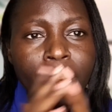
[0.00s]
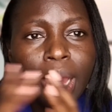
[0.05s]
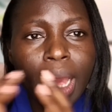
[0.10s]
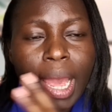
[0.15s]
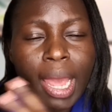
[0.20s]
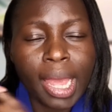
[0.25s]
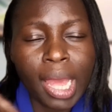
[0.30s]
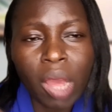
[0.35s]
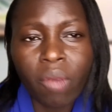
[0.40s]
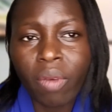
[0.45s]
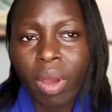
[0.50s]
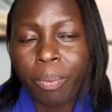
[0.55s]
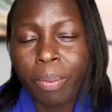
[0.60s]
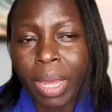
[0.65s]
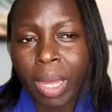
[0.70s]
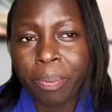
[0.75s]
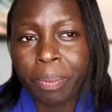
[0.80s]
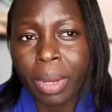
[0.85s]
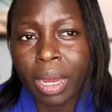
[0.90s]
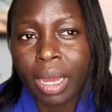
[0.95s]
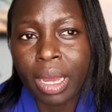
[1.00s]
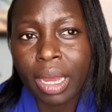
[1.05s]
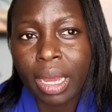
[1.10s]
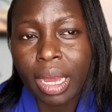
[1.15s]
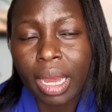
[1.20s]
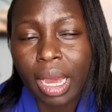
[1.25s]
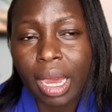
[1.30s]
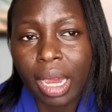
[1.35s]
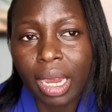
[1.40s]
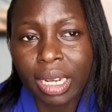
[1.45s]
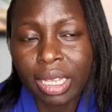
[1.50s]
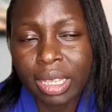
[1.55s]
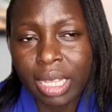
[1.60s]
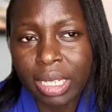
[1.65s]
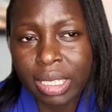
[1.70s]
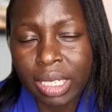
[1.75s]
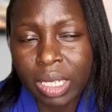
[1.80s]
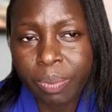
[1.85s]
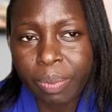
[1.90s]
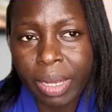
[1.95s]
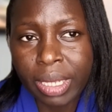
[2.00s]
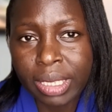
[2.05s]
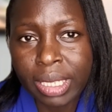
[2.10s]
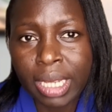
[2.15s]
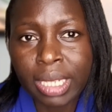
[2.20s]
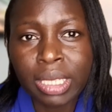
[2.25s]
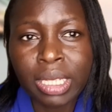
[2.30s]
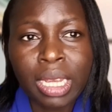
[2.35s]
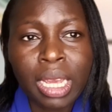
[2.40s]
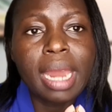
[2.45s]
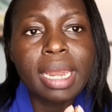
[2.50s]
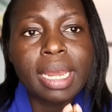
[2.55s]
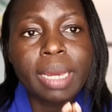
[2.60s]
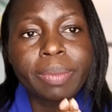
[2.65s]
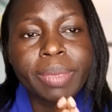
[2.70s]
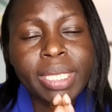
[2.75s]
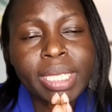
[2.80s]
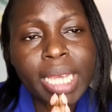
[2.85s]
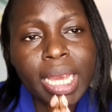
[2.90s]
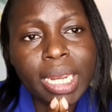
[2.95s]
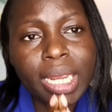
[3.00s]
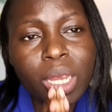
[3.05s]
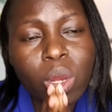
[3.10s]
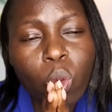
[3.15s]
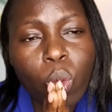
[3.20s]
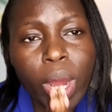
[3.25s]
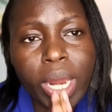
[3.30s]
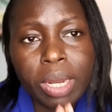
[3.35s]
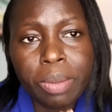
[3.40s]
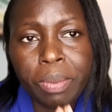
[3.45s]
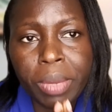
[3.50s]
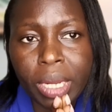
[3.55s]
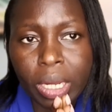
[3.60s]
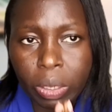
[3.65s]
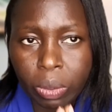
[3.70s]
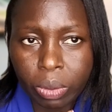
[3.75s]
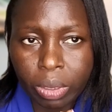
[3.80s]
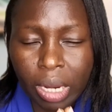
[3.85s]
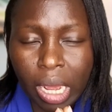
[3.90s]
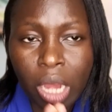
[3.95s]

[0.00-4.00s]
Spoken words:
I have a paper at 13% and I'm selling 1 million.